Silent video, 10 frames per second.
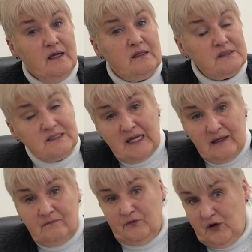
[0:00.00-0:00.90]

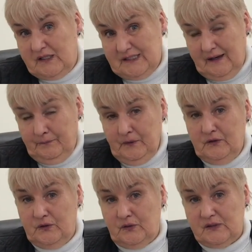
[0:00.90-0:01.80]
Instead, for example,
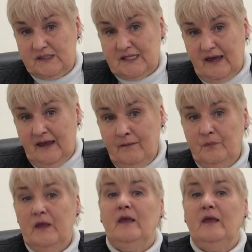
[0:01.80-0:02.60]
you can say,